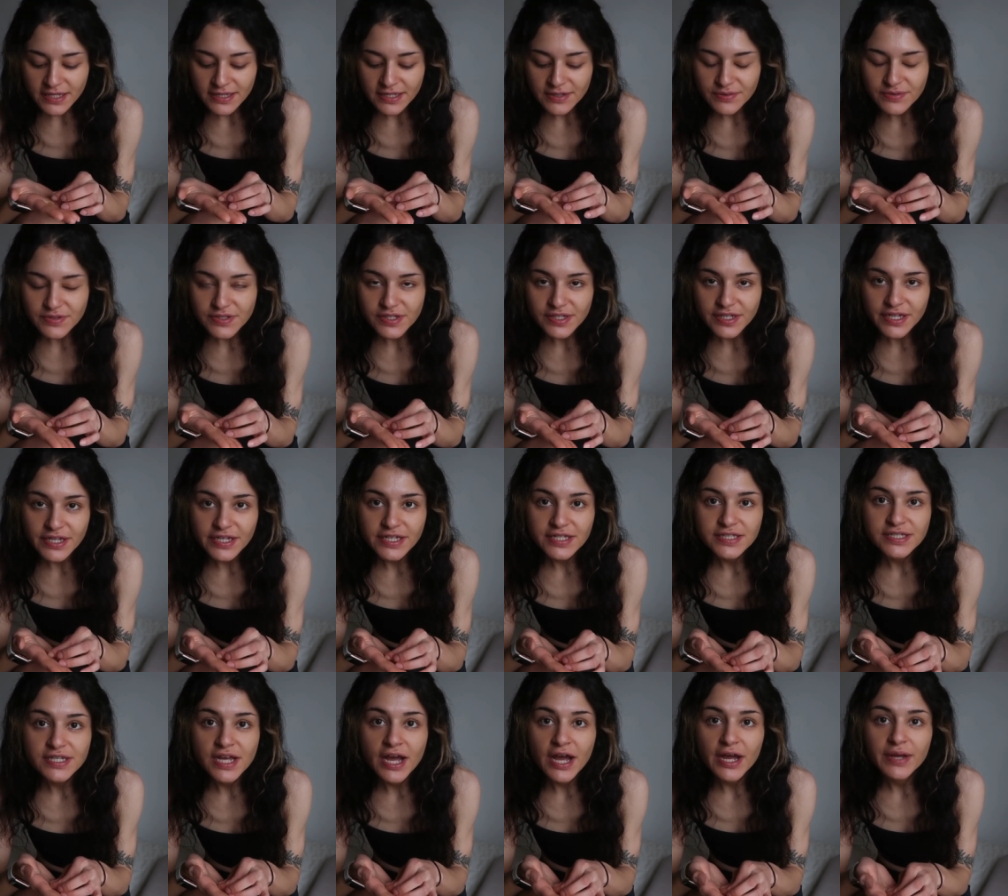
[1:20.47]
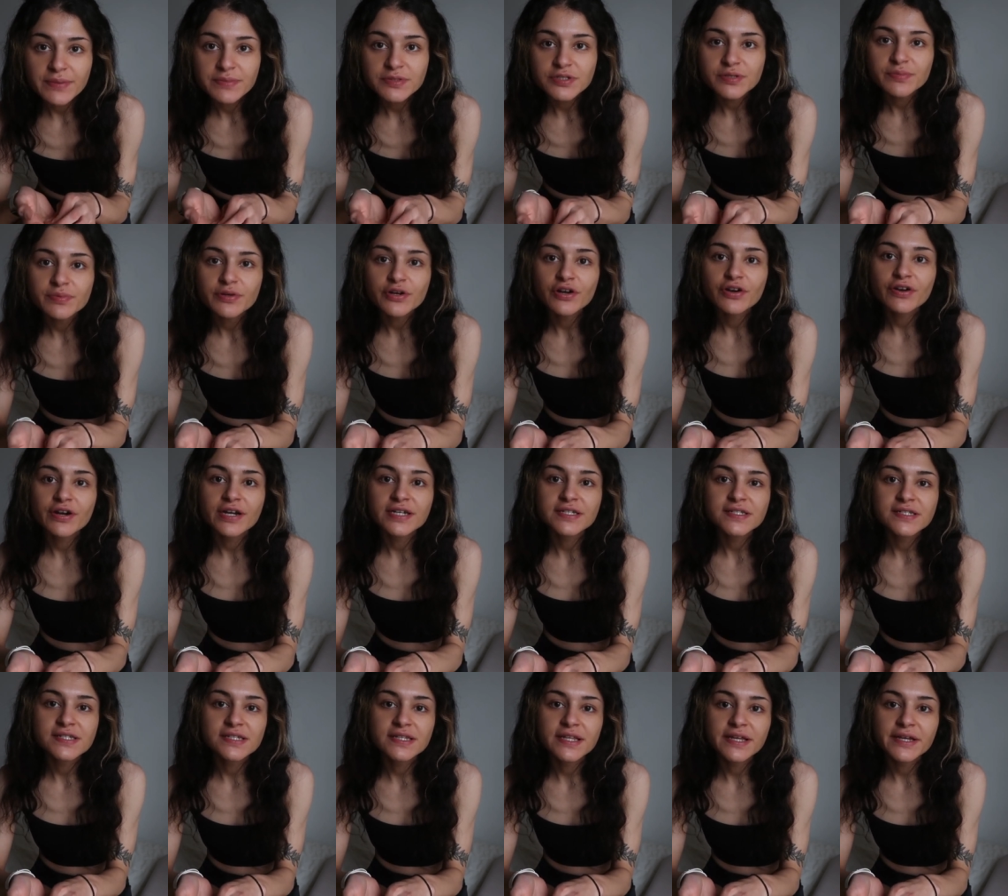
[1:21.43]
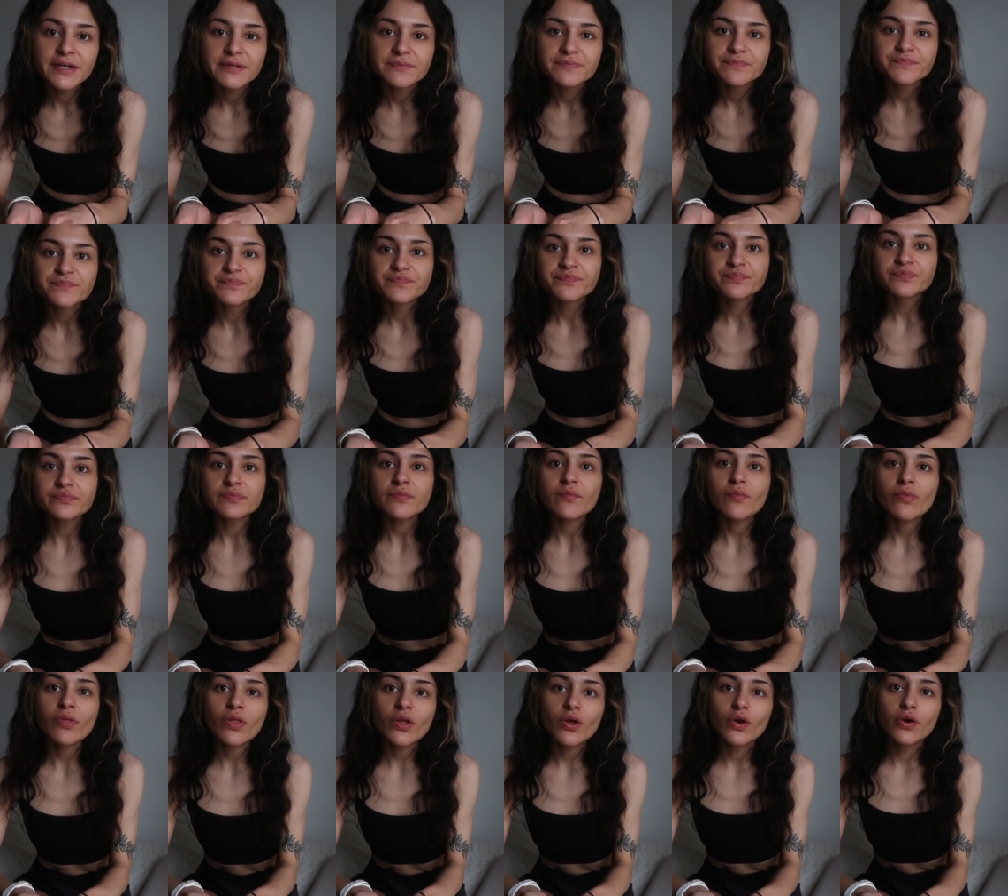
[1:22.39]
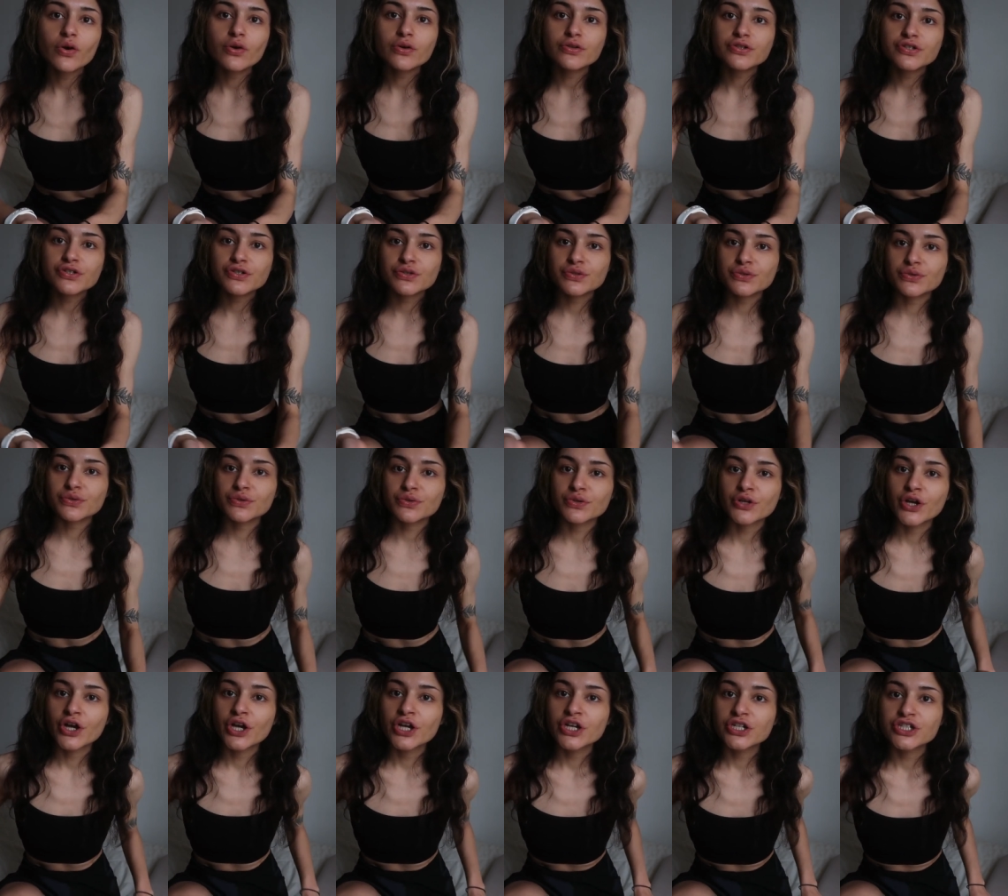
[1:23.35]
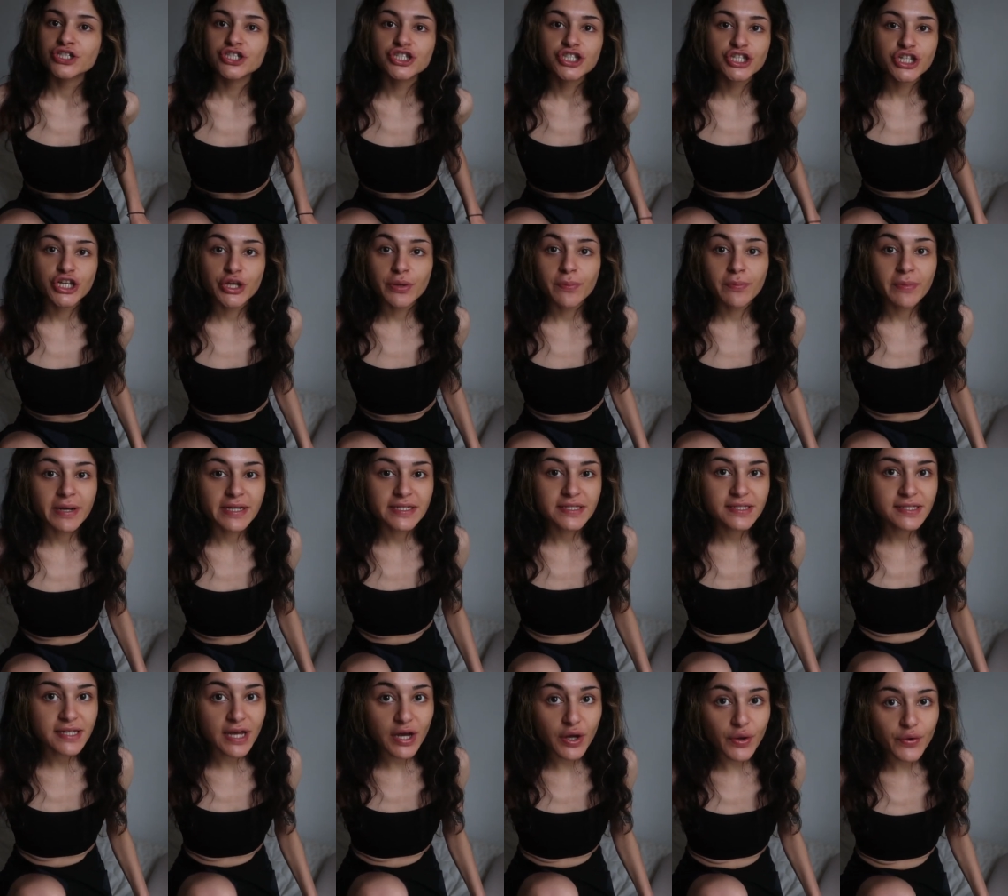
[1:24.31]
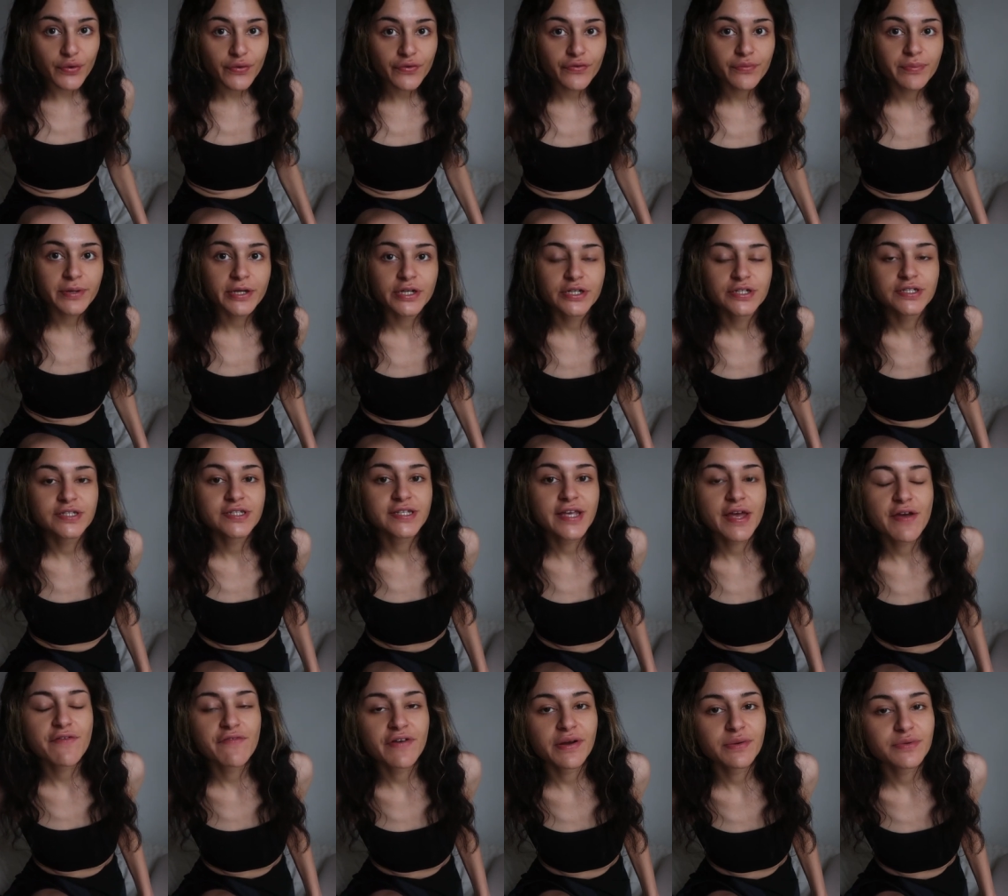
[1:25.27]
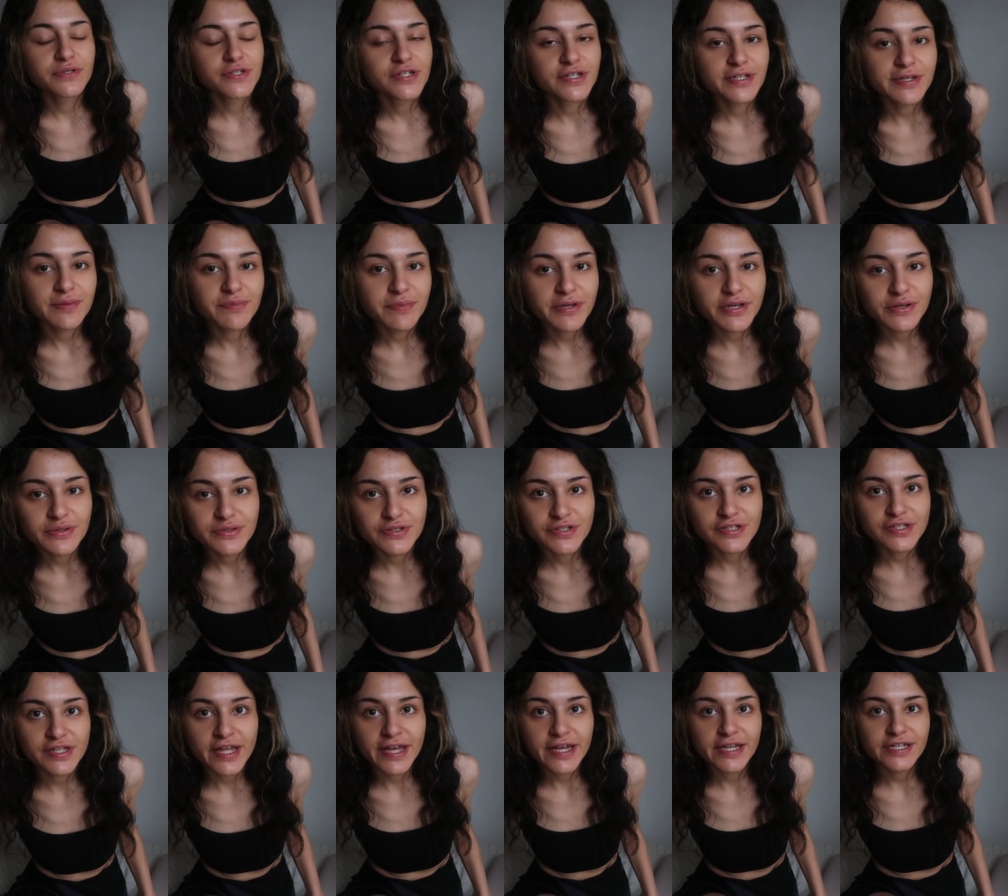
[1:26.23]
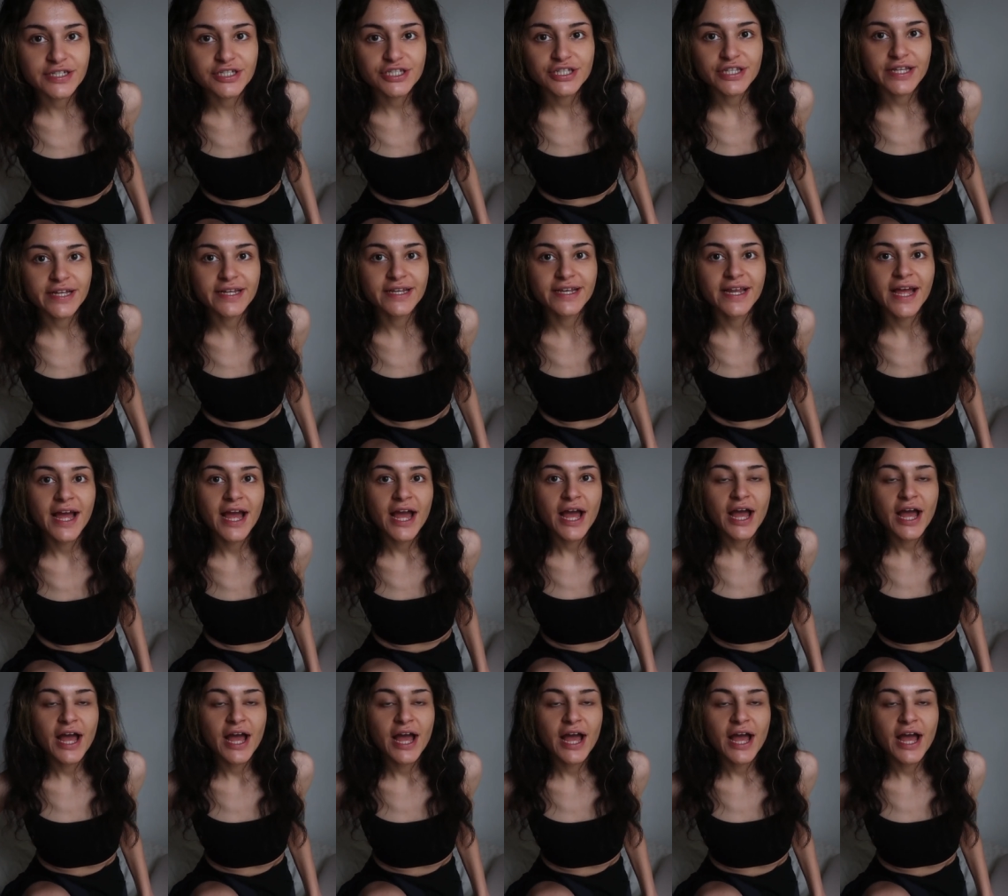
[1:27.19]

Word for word: There wasn't any time to procrastinate or to cheat myself because if I was going to be on stage then